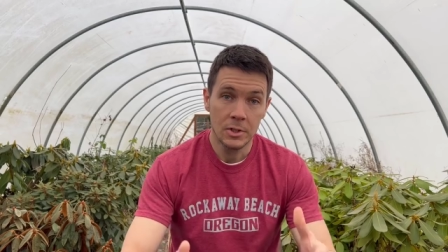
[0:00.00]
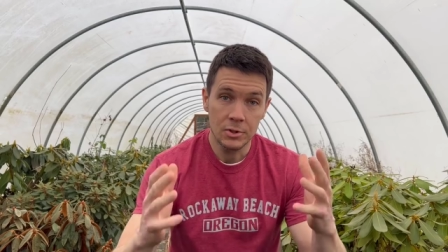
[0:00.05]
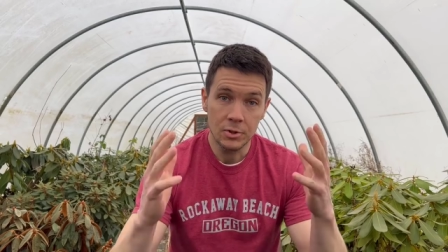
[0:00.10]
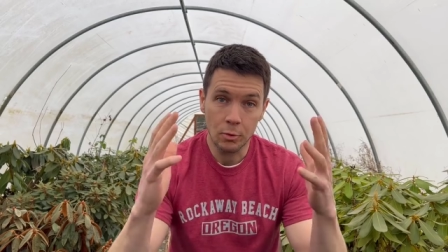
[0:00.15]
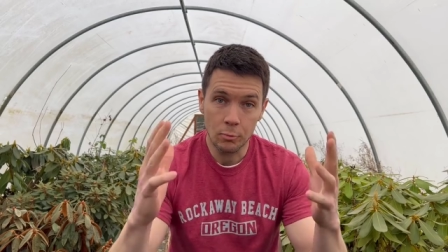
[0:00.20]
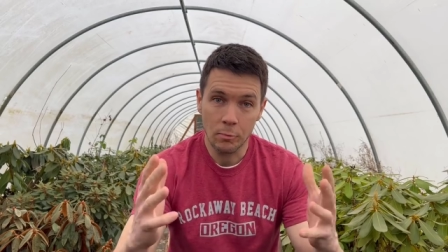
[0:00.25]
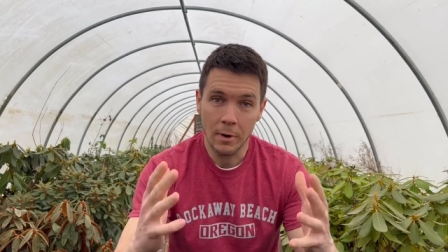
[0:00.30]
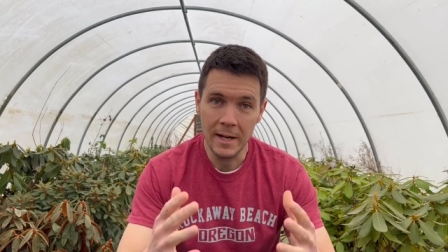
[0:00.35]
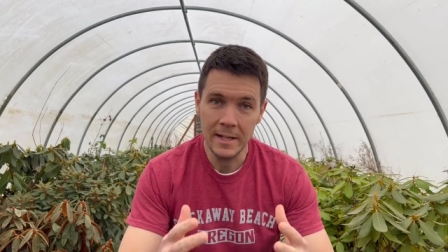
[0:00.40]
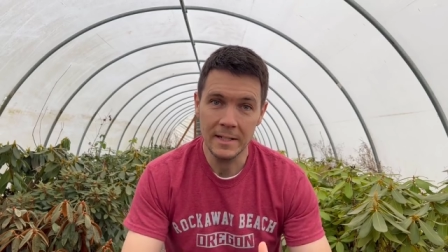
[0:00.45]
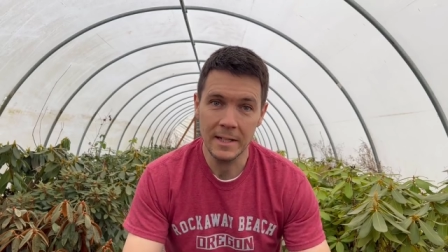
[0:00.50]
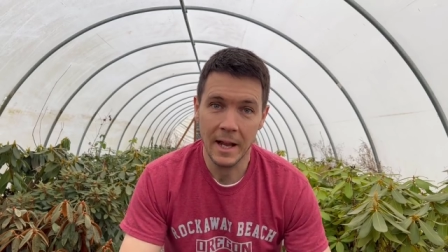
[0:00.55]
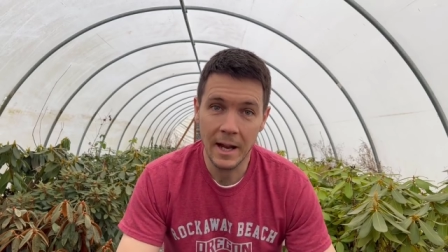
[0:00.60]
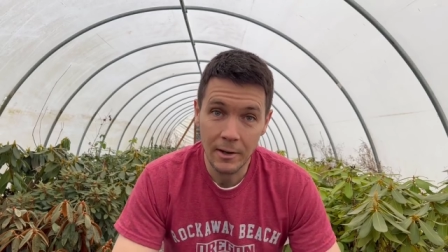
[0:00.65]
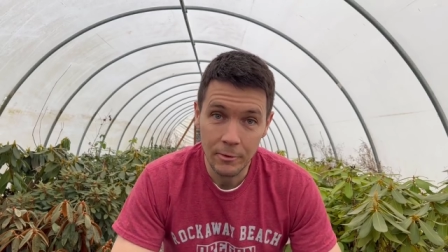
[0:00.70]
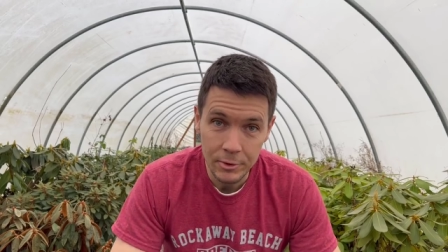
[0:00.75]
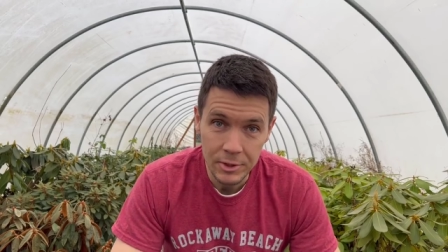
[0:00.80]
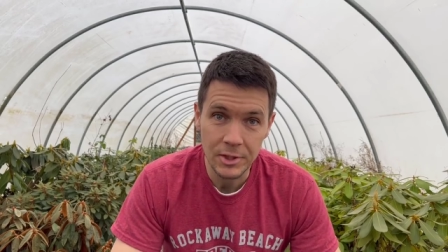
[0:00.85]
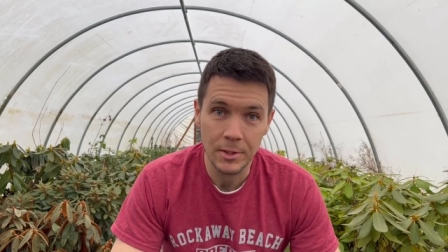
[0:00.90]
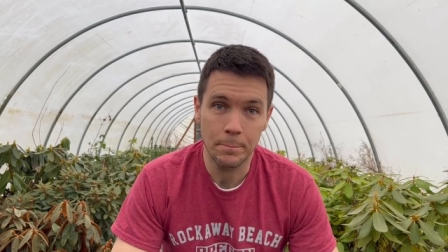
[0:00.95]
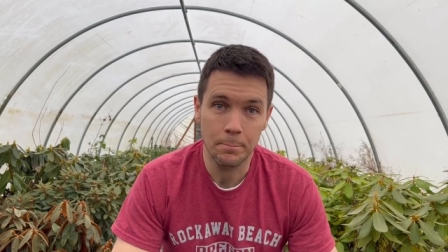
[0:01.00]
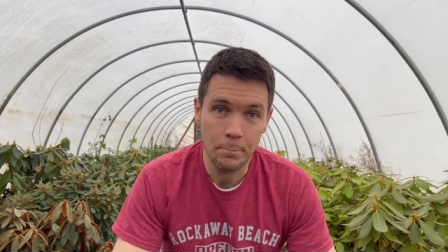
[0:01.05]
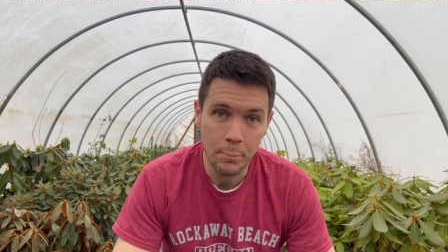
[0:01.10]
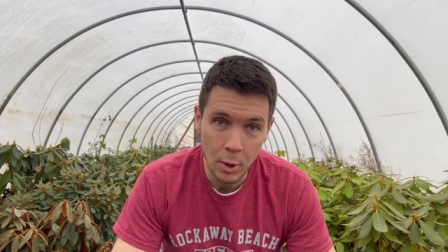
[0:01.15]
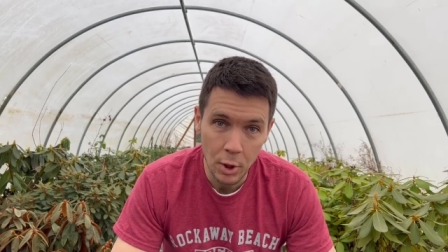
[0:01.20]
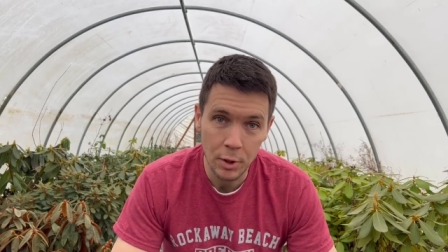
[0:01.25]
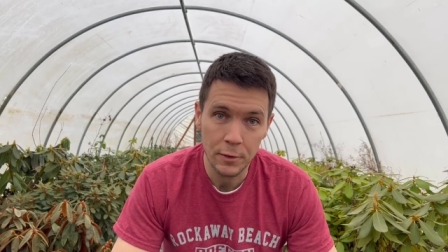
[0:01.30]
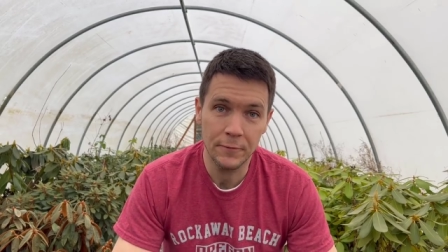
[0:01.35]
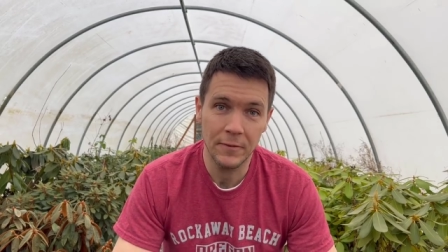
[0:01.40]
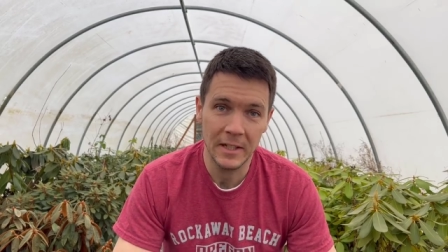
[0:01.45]
So right now is the
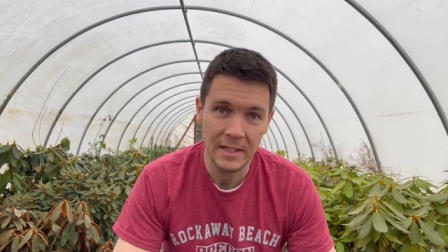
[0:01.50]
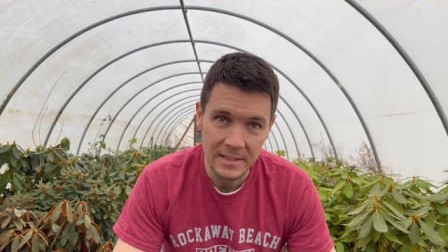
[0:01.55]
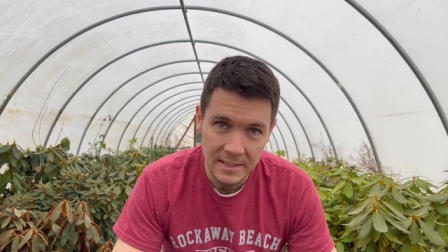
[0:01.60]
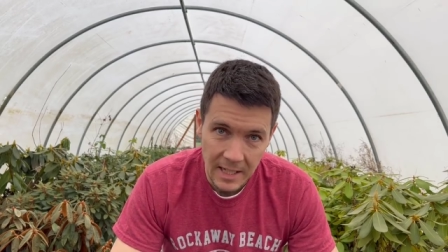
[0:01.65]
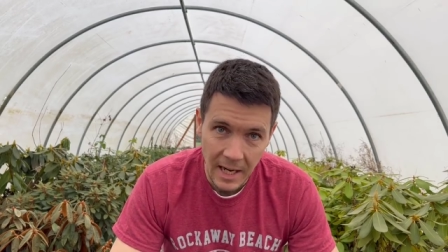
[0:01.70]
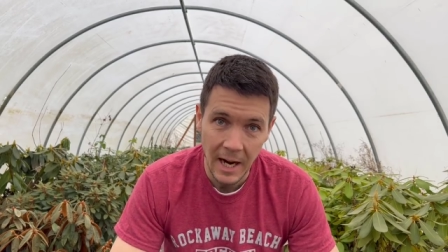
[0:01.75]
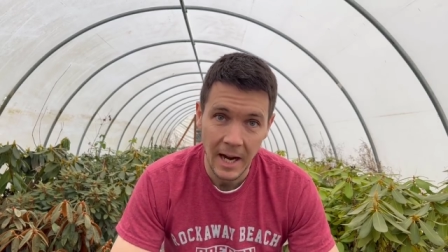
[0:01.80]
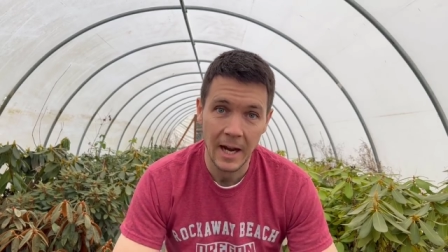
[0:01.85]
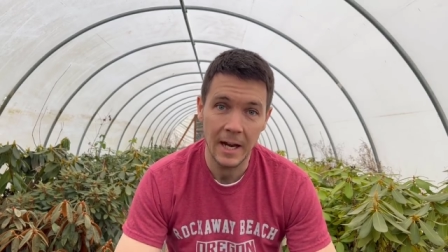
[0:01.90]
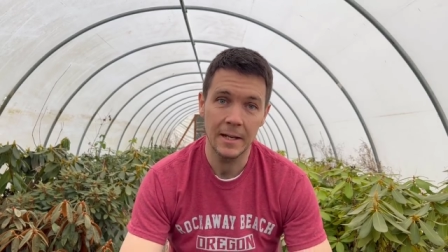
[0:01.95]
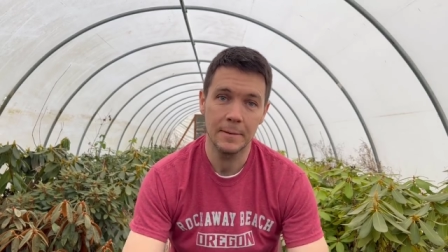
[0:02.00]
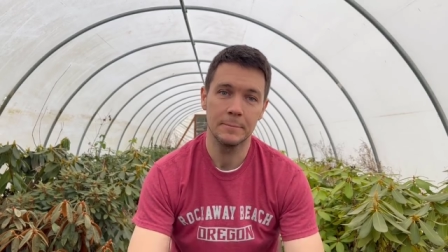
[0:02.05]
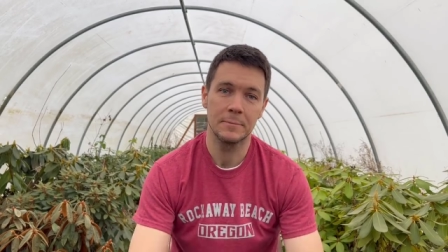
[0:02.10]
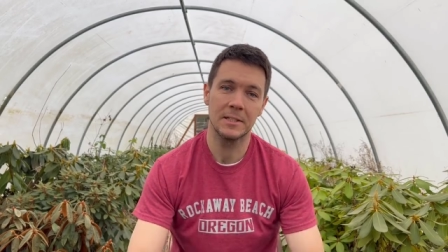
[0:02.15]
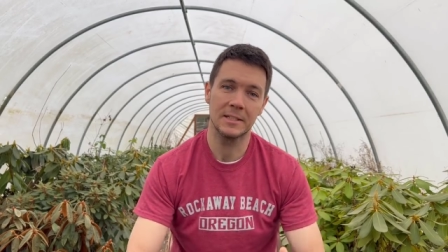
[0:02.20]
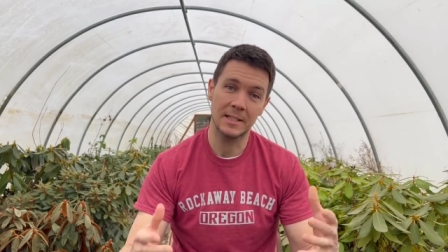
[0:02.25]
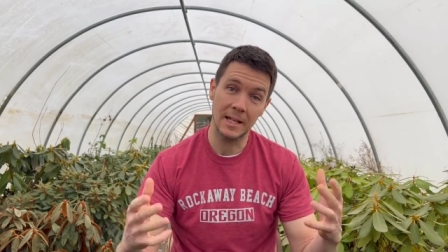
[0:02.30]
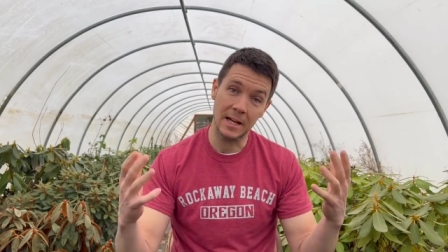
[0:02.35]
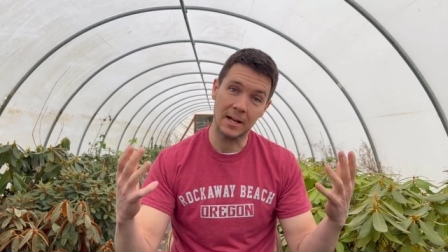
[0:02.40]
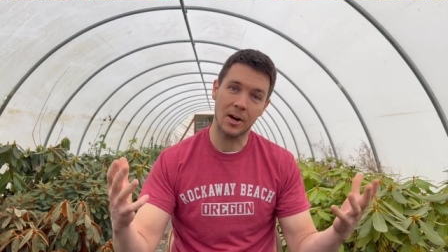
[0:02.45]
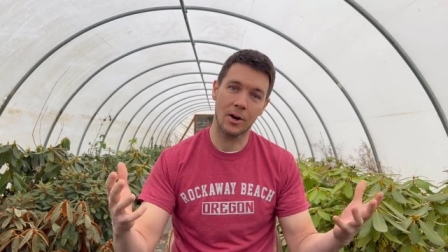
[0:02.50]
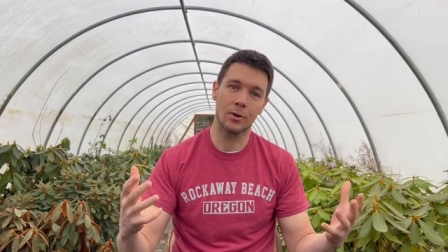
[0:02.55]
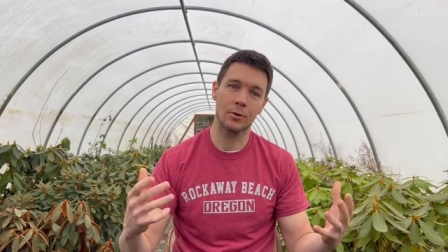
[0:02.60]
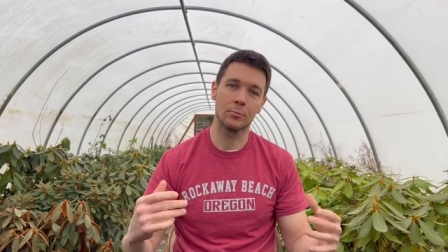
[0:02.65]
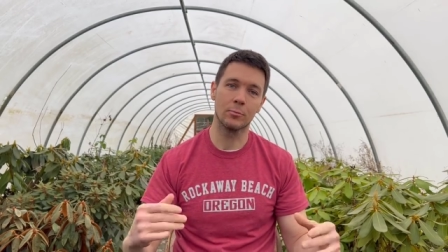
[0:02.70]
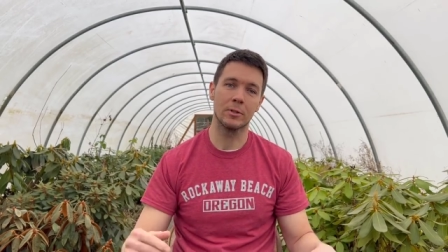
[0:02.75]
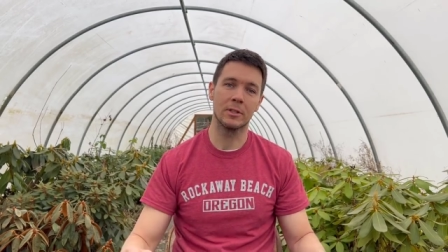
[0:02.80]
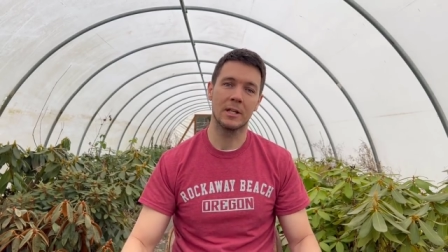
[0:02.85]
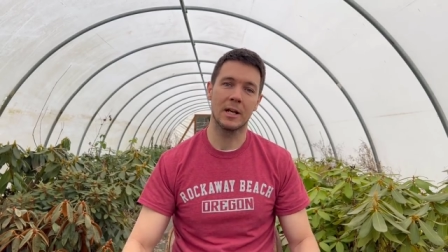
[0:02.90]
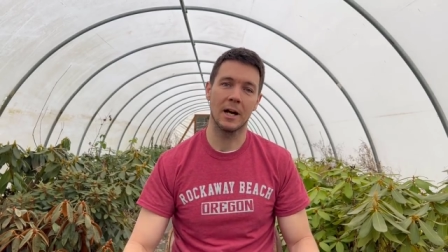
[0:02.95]
perfect time to take
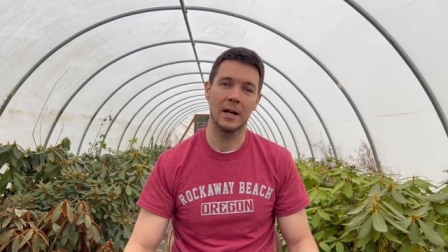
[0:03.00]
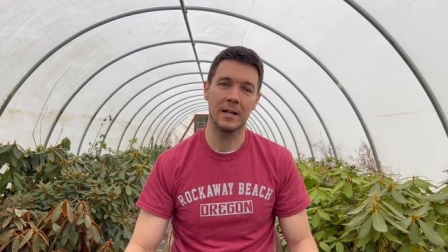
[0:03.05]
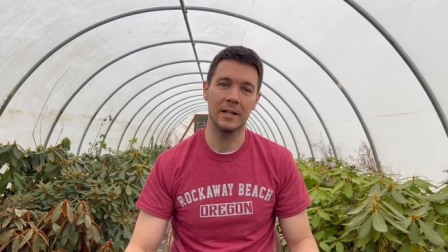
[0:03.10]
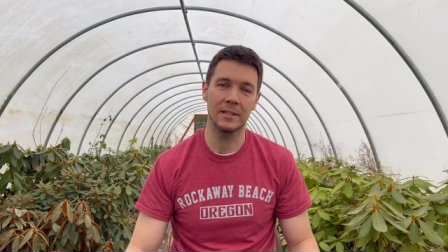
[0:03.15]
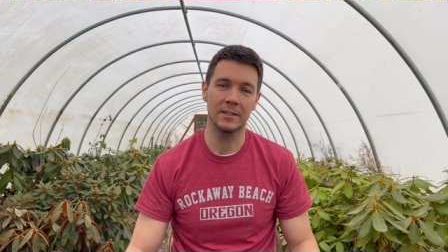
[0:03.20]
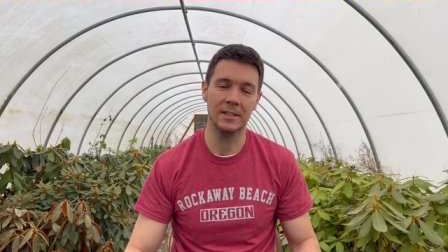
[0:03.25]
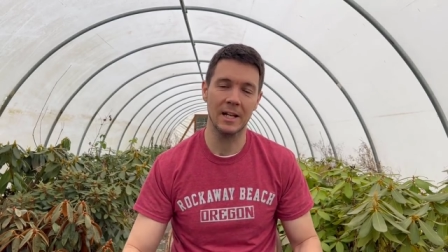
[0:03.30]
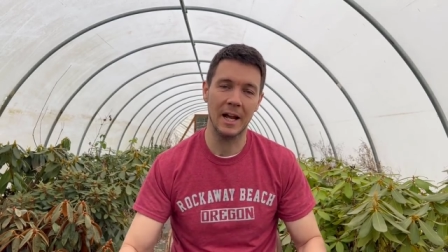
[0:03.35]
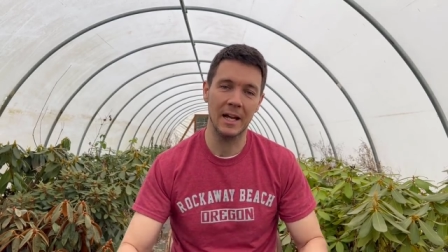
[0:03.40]
hardwood cuttings.